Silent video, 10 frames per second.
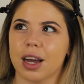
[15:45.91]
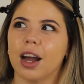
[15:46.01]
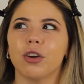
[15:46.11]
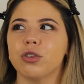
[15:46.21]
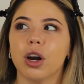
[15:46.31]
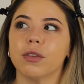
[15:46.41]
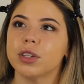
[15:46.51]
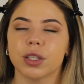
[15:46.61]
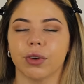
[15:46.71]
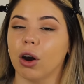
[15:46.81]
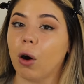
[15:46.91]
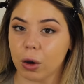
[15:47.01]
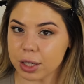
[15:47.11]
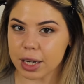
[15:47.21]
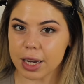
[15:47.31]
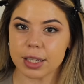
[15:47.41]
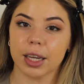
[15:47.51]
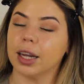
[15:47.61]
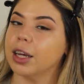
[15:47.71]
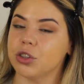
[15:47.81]
I don't know if it's for all states.
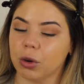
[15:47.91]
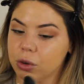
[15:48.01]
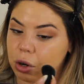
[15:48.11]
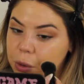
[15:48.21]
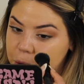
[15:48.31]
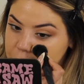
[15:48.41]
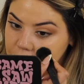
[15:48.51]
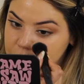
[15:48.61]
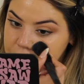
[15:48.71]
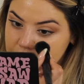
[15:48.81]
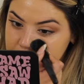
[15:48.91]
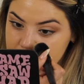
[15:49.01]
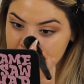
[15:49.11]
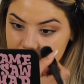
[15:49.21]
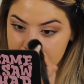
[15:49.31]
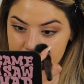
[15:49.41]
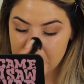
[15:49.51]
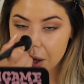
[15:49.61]
Again, I don't know where you're located at,